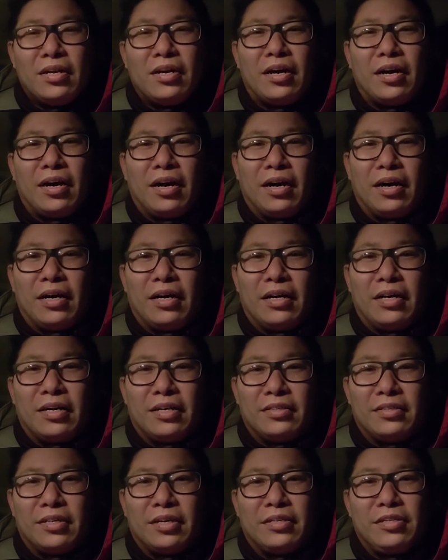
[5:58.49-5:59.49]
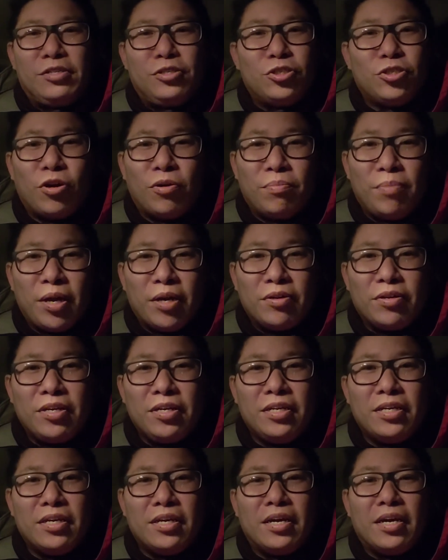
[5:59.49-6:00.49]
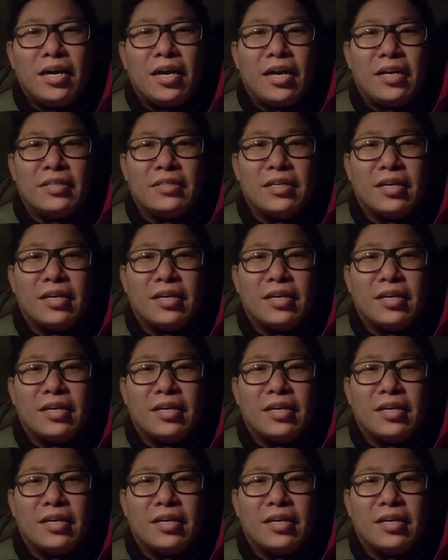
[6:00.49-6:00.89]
and then he saw Mary, and